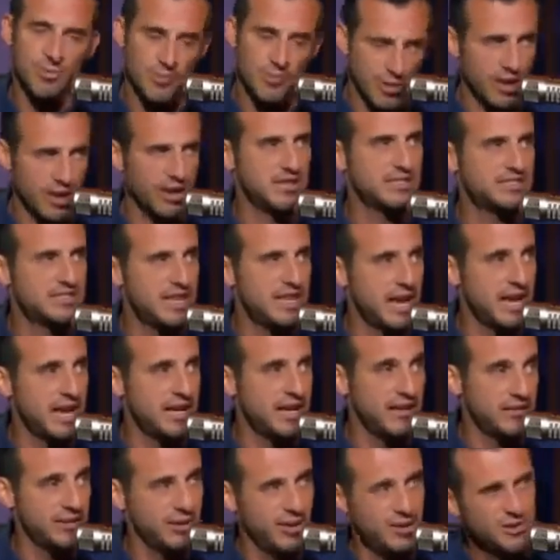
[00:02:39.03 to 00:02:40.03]
LeBron is
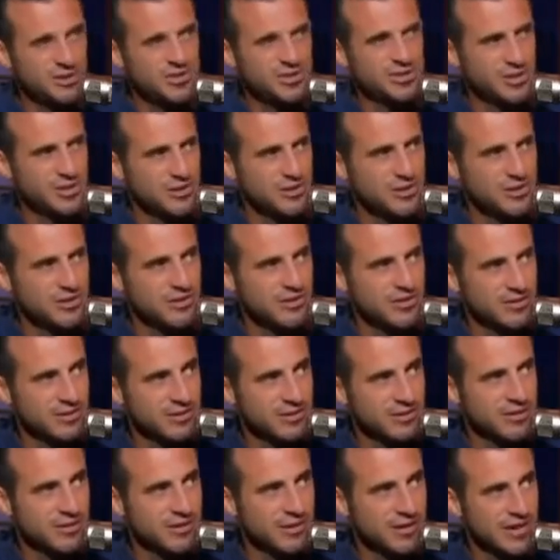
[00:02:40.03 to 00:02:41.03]
second. You know who's third?
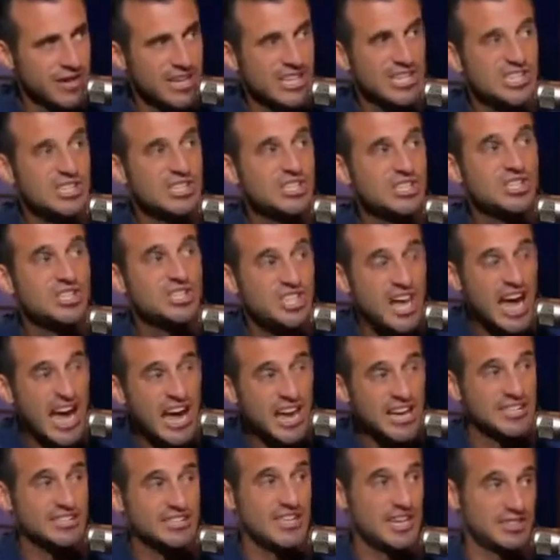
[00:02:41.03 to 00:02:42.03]

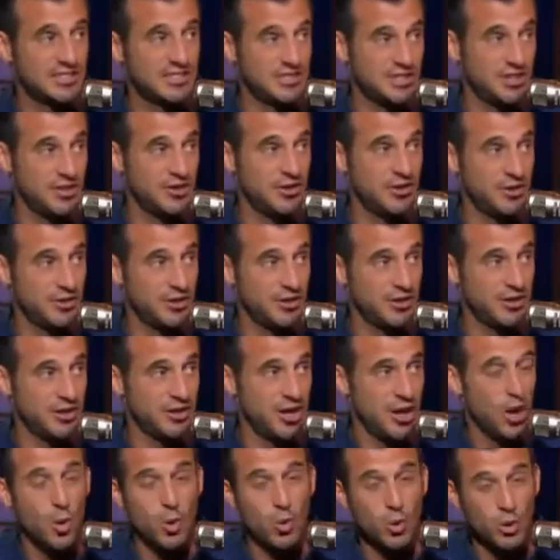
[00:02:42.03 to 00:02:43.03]
Shaq is actually third.
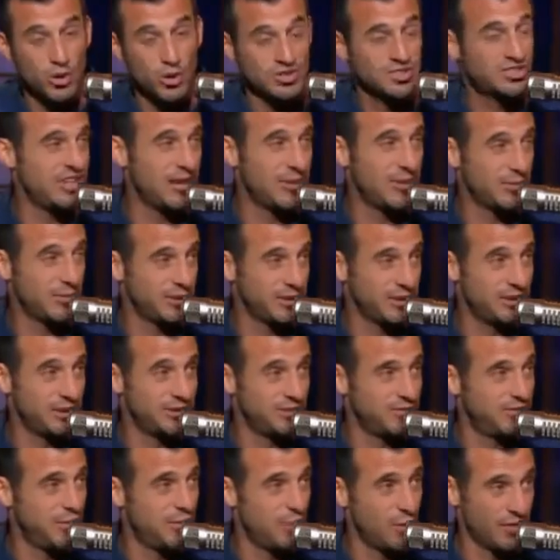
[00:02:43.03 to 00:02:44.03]
Wilt Chamberlain
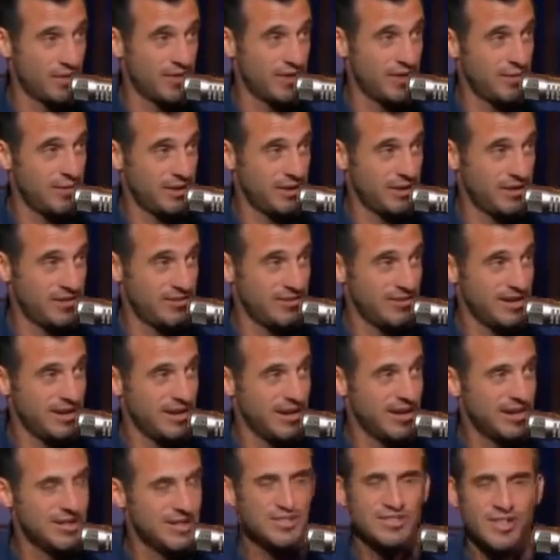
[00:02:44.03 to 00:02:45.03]
is fourth, I believe.
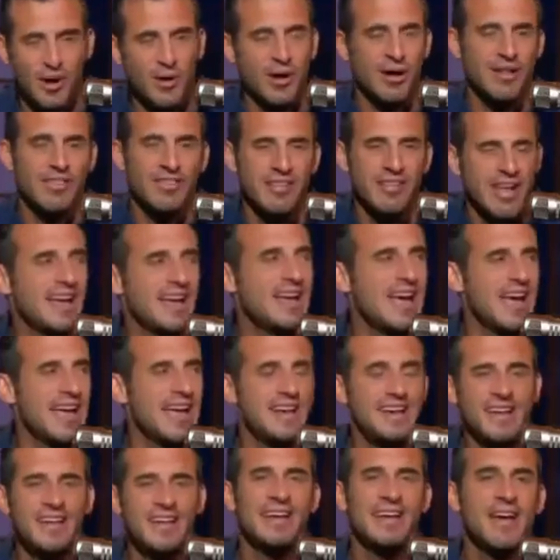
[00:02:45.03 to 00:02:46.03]
So,
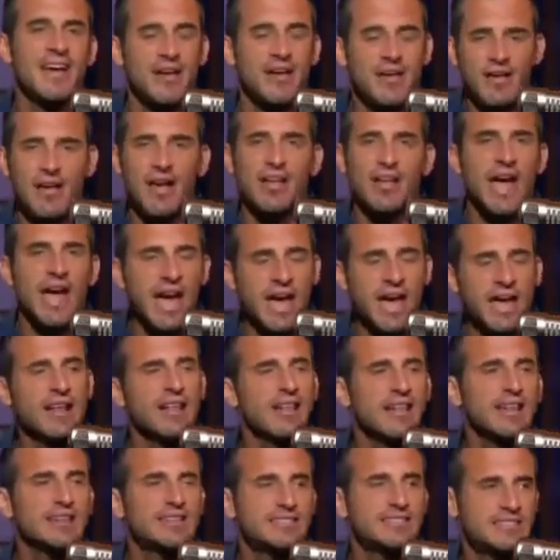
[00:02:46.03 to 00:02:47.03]
again,
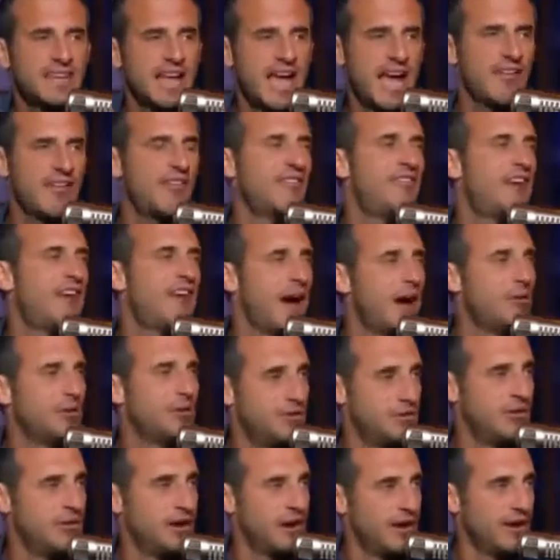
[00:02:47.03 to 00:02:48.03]
analytics have a
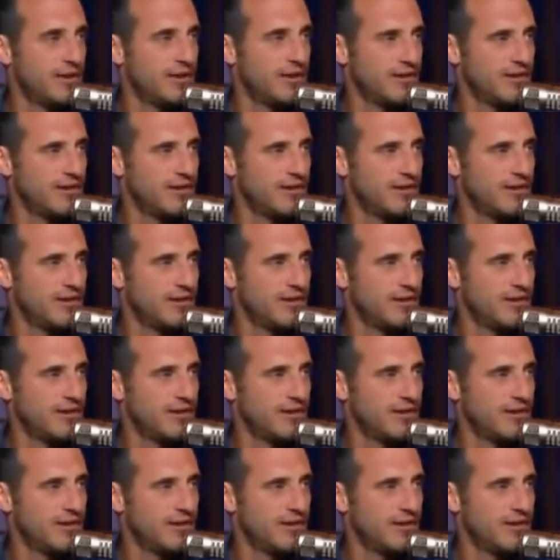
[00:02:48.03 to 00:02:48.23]
value there.